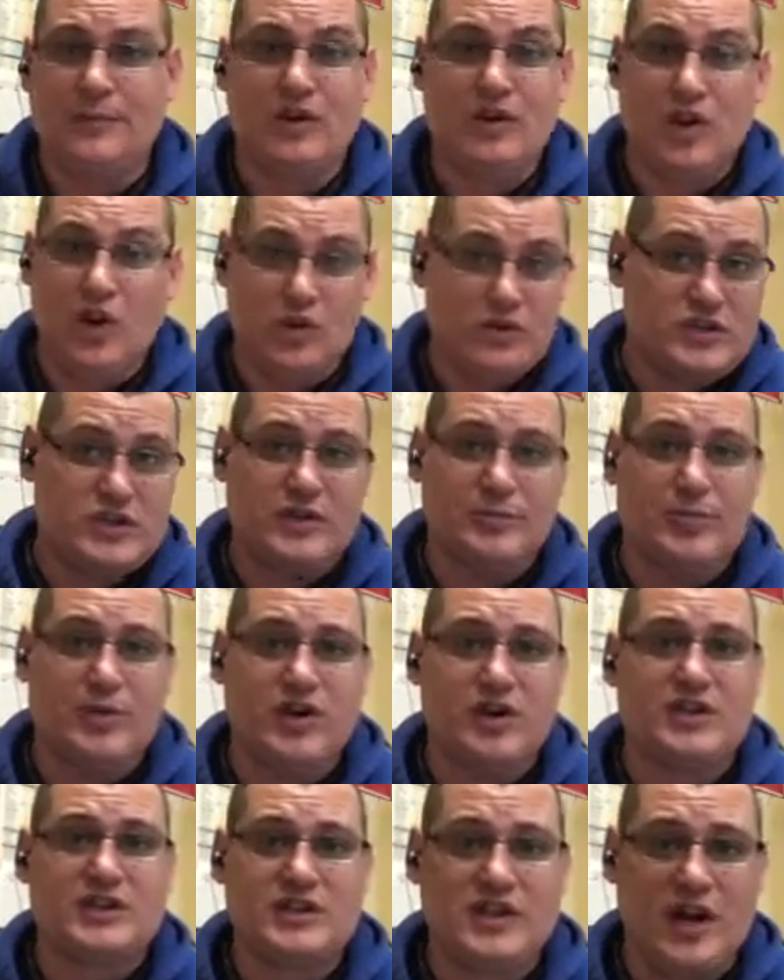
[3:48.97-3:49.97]
close the
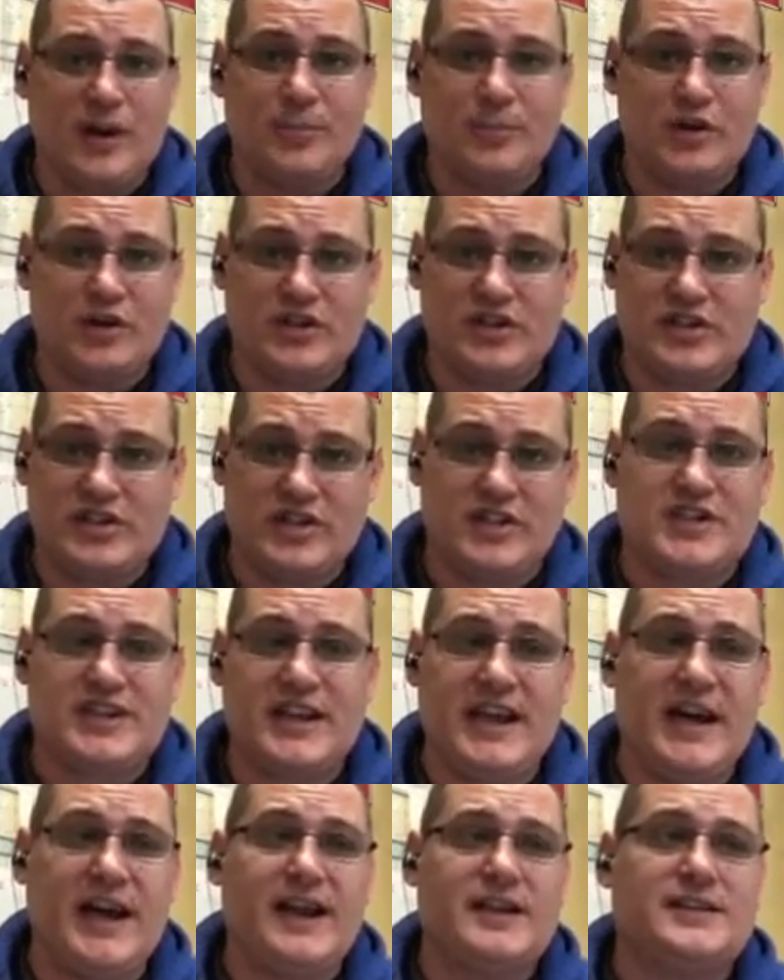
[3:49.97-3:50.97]
books numbers
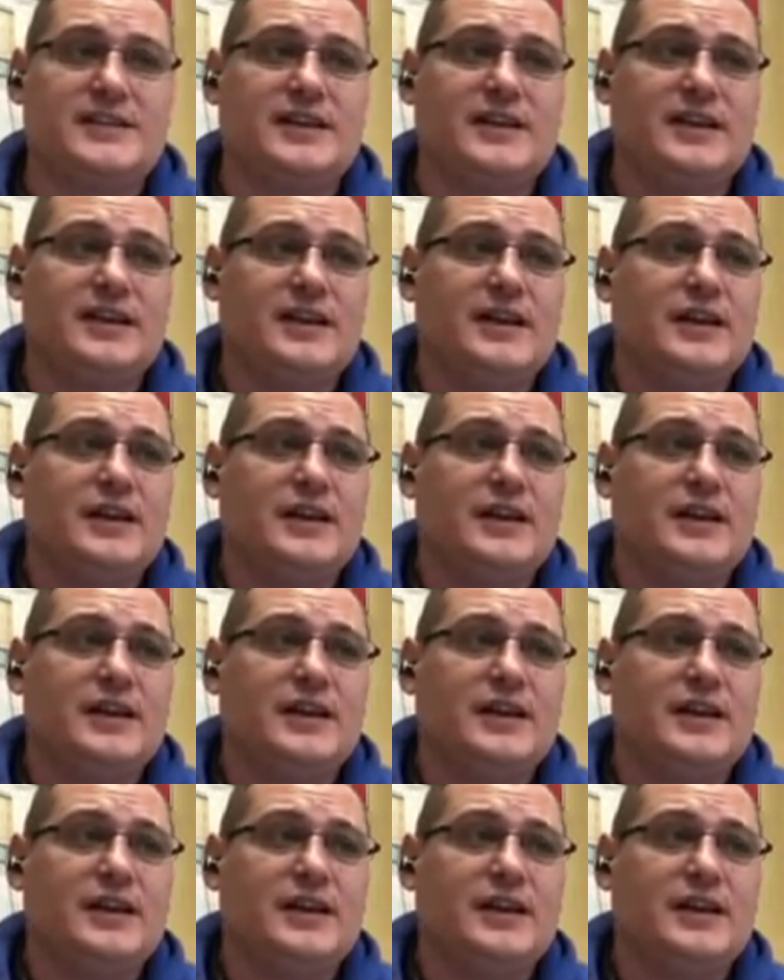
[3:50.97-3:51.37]
just yet,